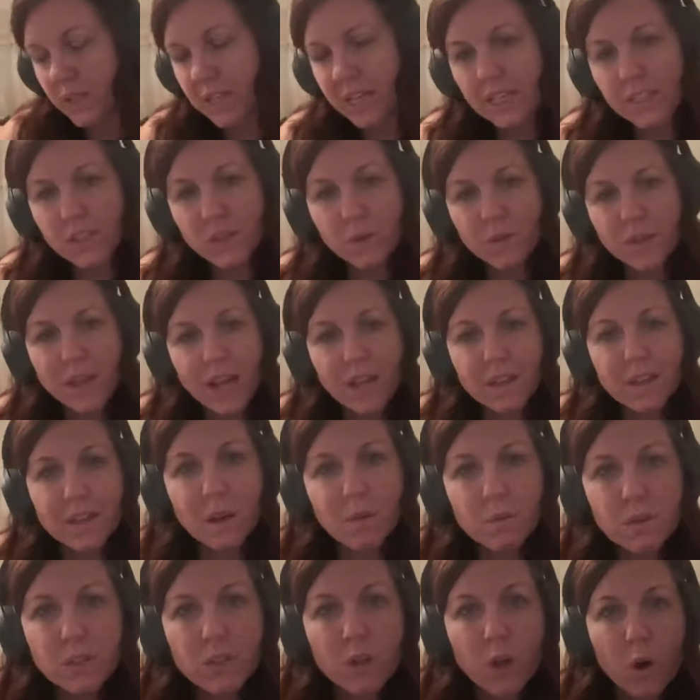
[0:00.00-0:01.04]
And so that
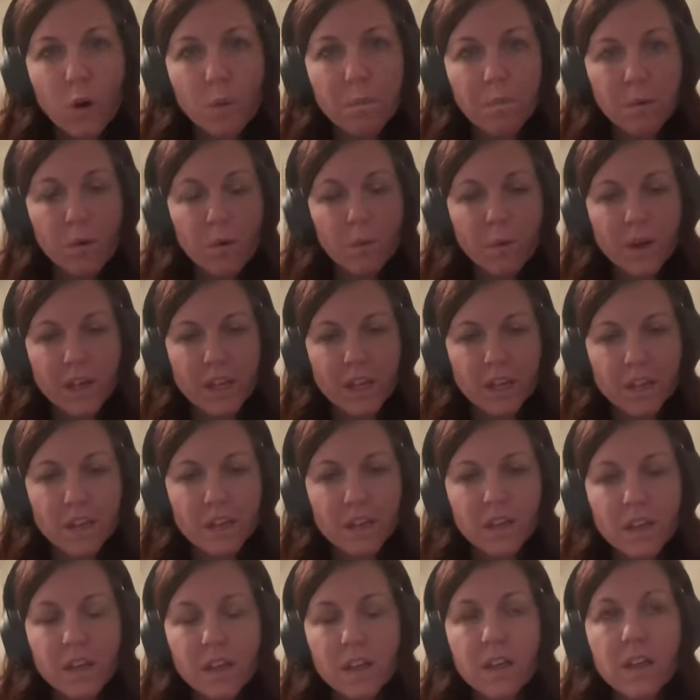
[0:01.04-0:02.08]
was the whole point
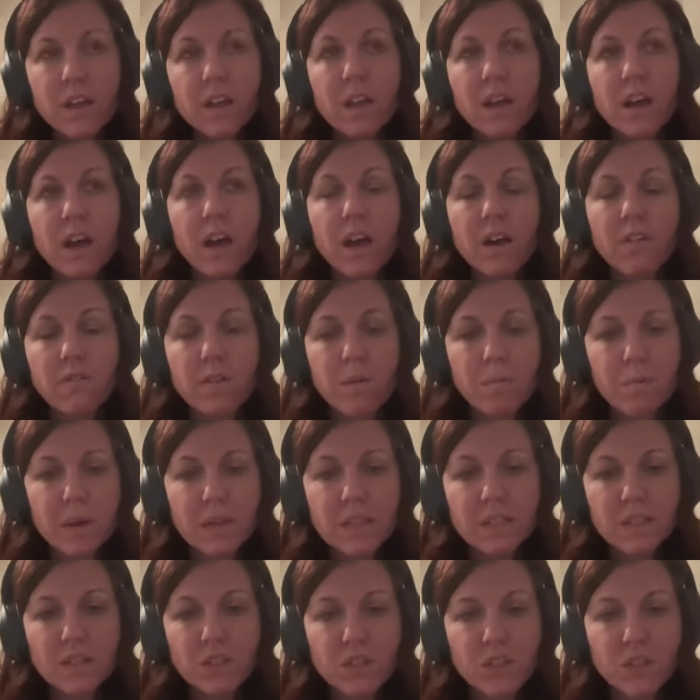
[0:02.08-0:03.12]
of the
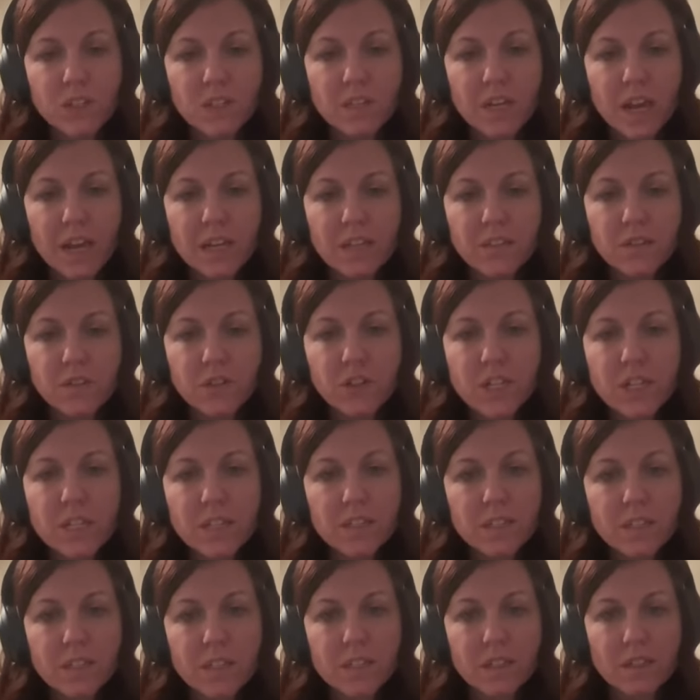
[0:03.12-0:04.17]
messages, guys.
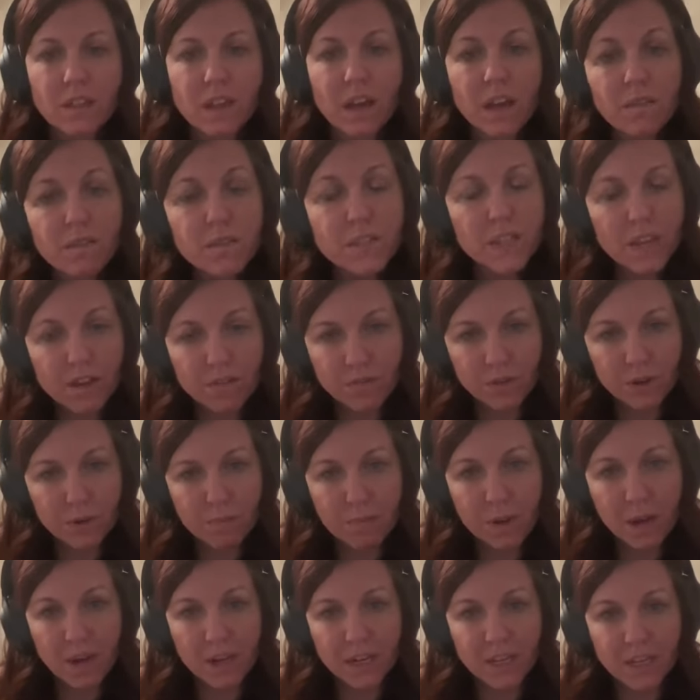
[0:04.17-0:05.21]
Jesus loves
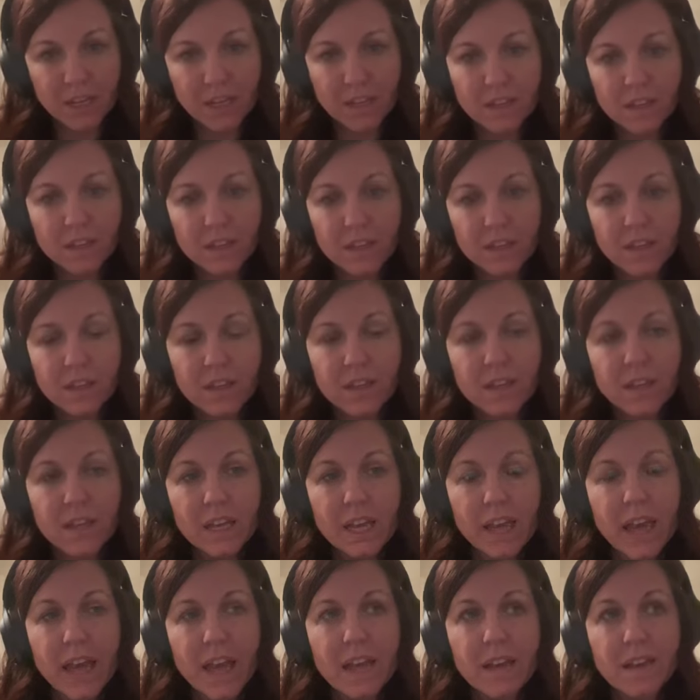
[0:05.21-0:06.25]
everybody
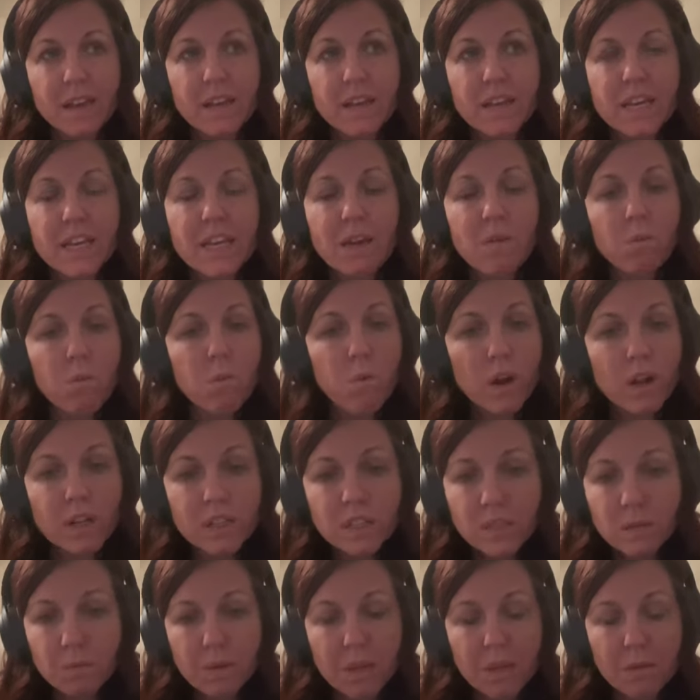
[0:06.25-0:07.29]
and he
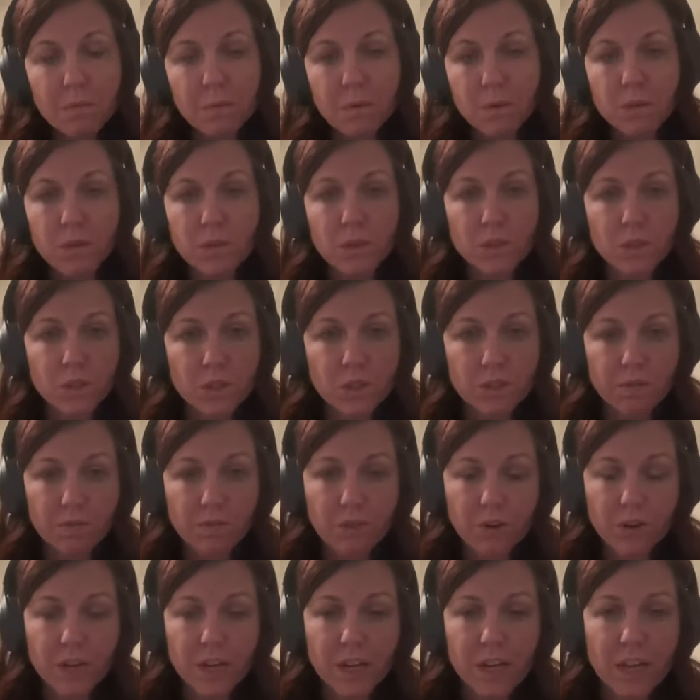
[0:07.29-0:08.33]
wants people searching
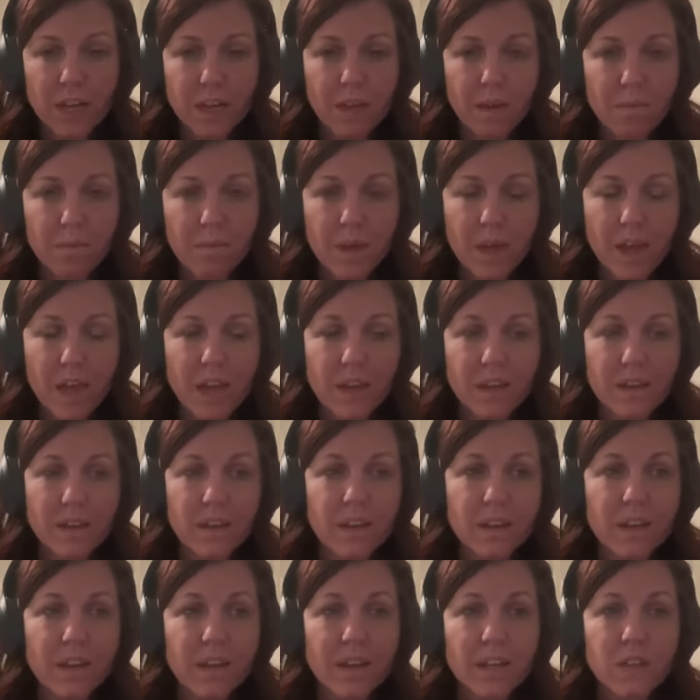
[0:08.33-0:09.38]
for him and
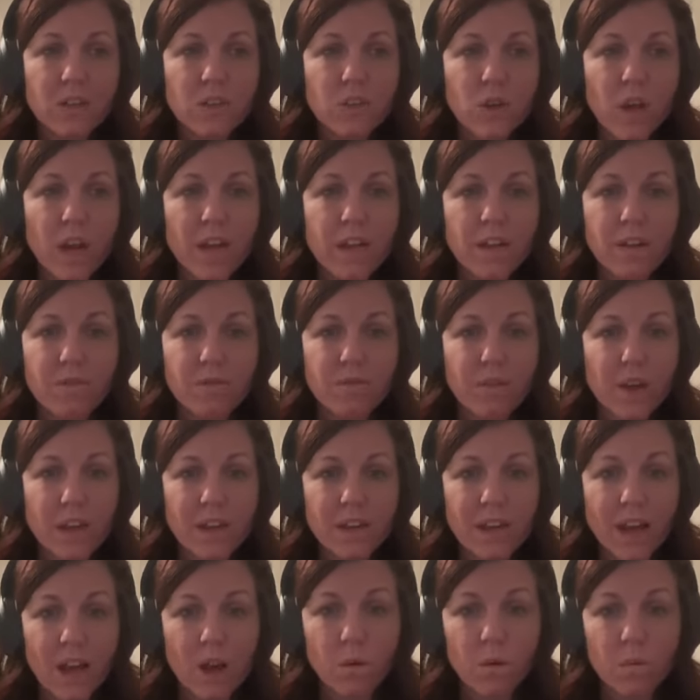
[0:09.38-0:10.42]
trying to
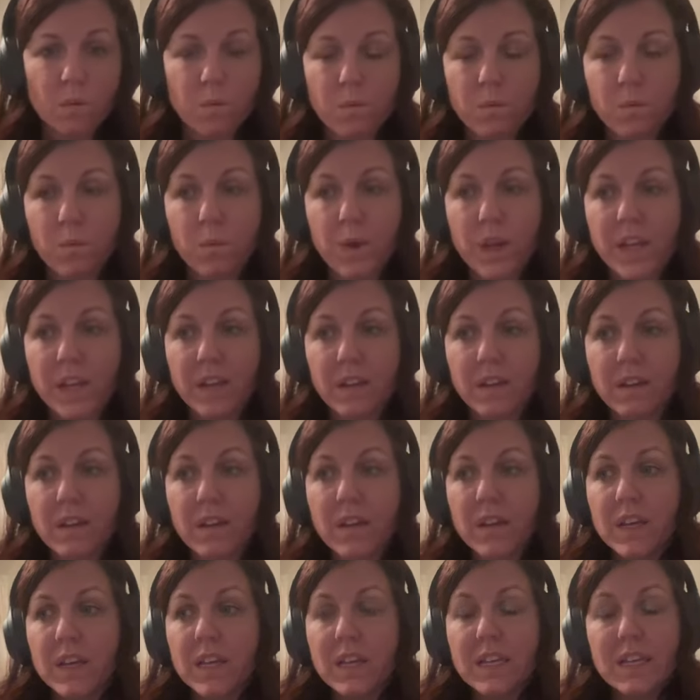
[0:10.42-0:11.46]
find out when
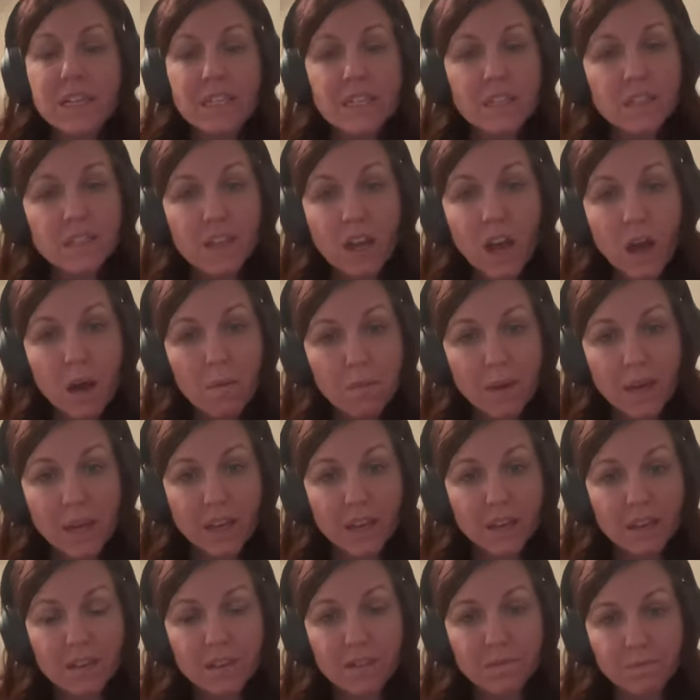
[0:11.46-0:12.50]
he's
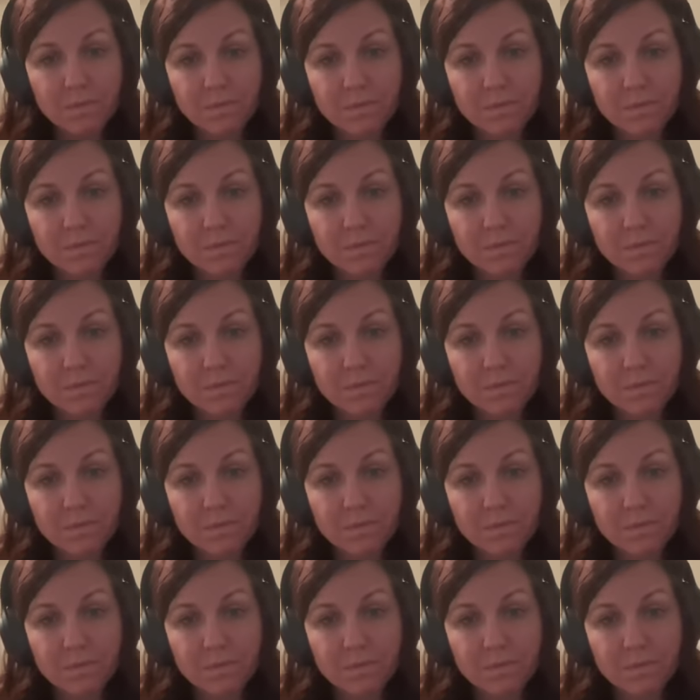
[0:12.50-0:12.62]
coming.